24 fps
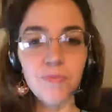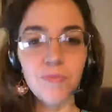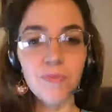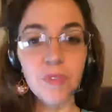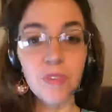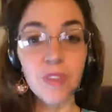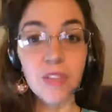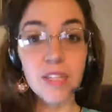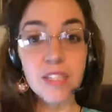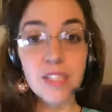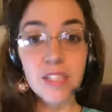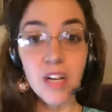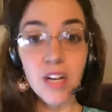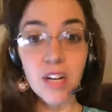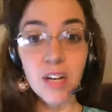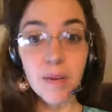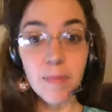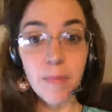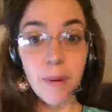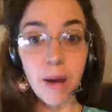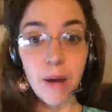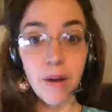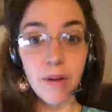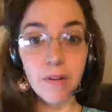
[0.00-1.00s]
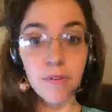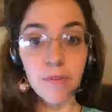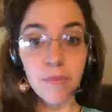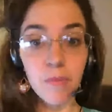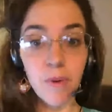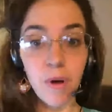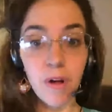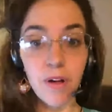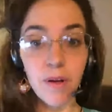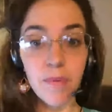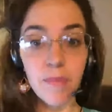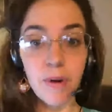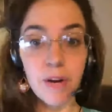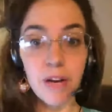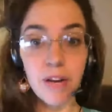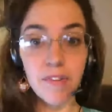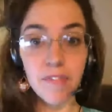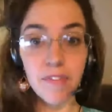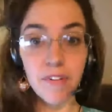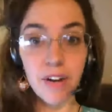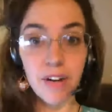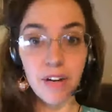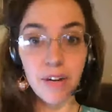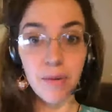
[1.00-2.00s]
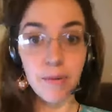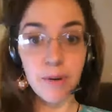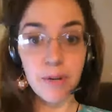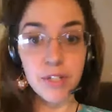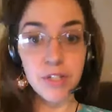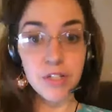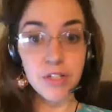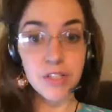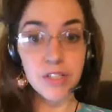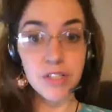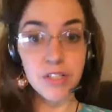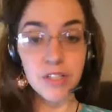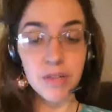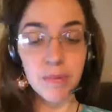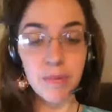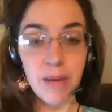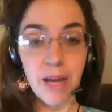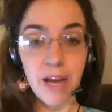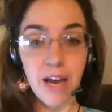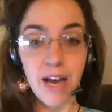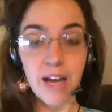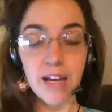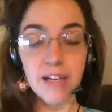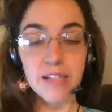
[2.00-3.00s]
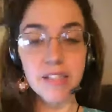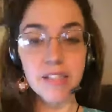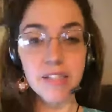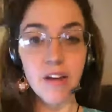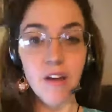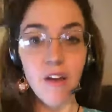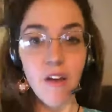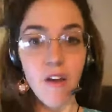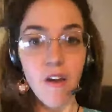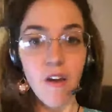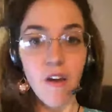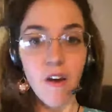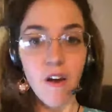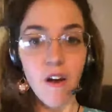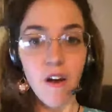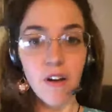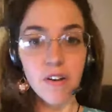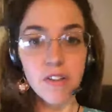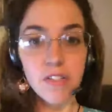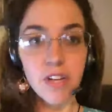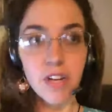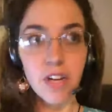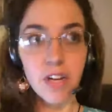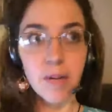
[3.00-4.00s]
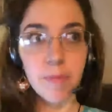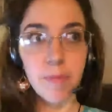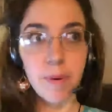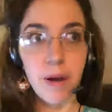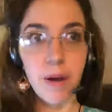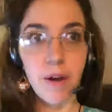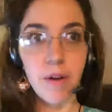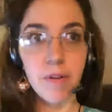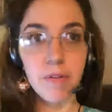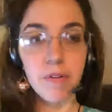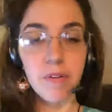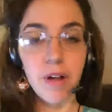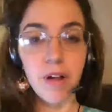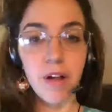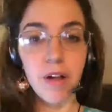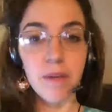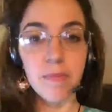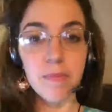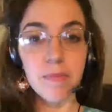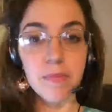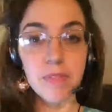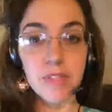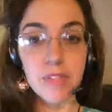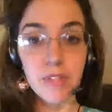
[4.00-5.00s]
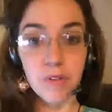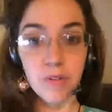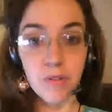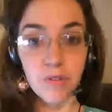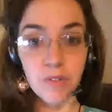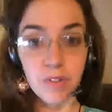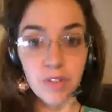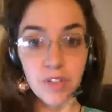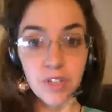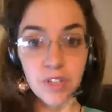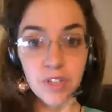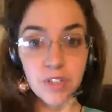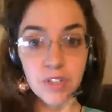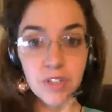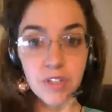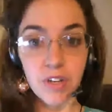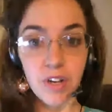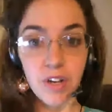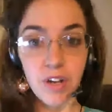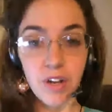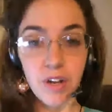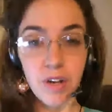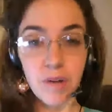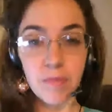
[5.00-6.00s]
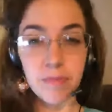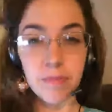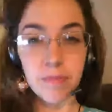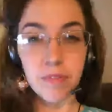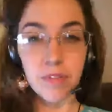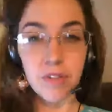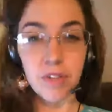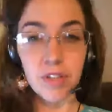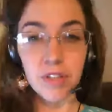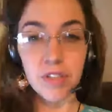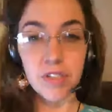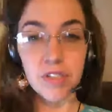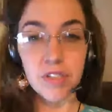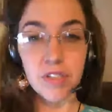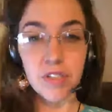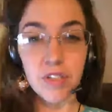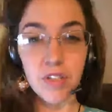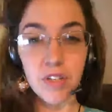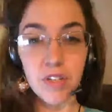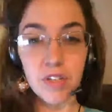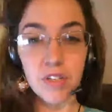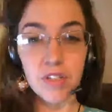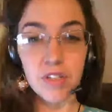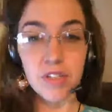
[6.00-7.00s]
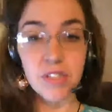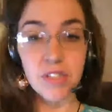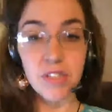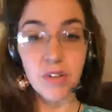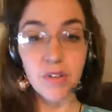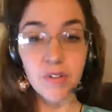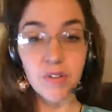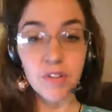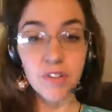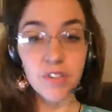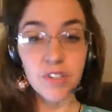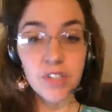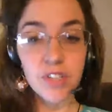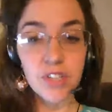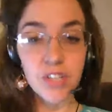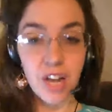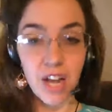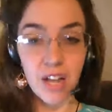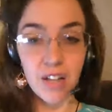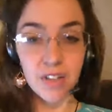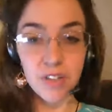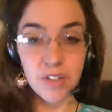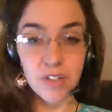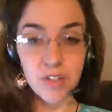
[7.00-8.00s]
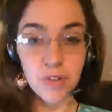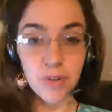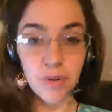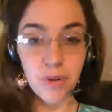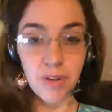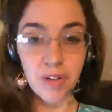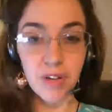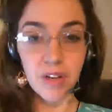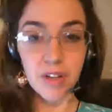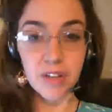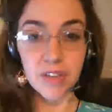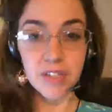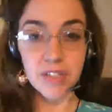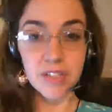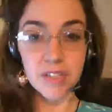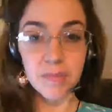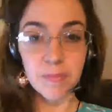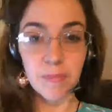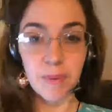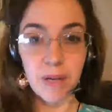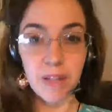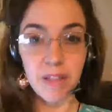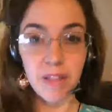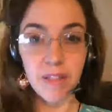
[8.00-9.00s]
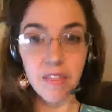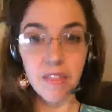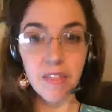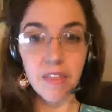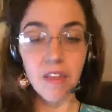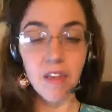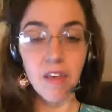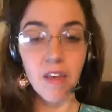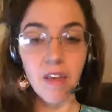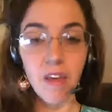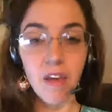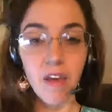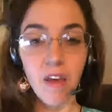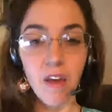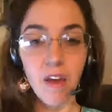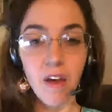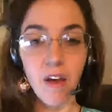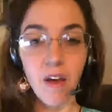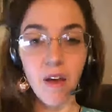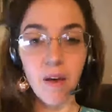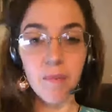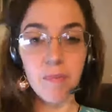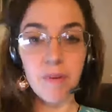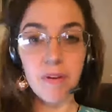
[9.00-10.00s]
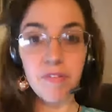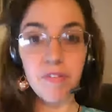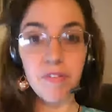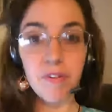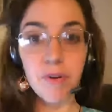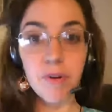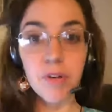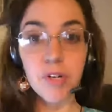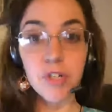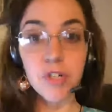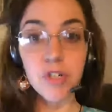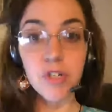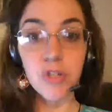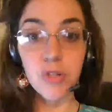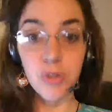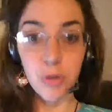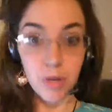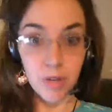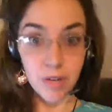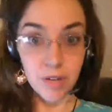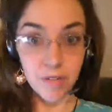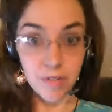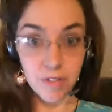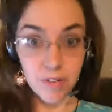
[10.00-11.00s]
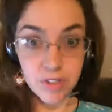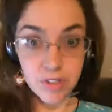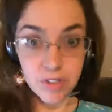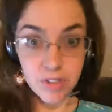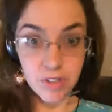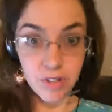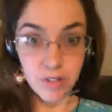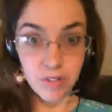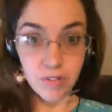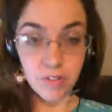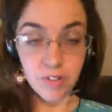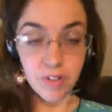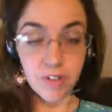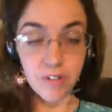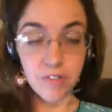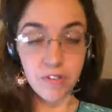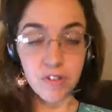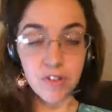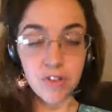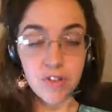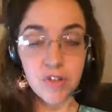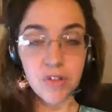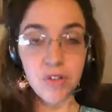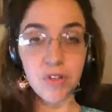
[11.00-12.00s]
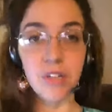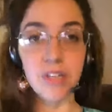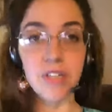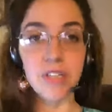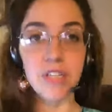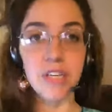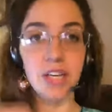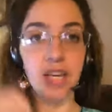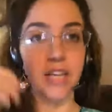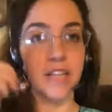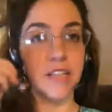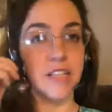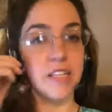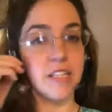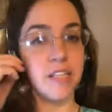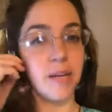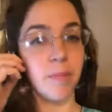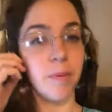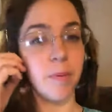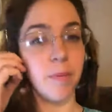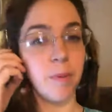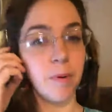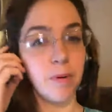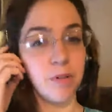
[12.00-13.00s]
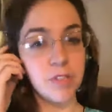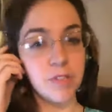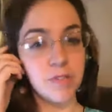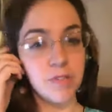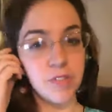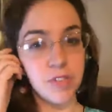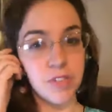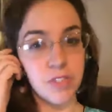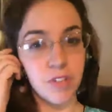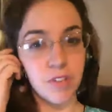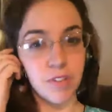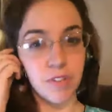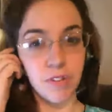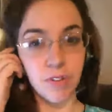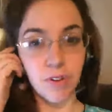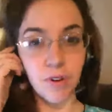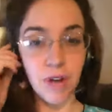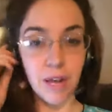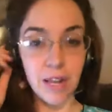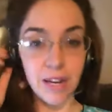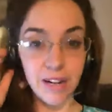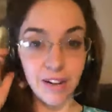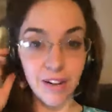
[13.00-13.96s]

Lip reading: let's talk about, while I'm waiting for any questions to be asked, I'll talk about silver, the silver challenge going on this month. If you are shooting for silver, if you're shooting to hit the double bonus for silver, go ahead and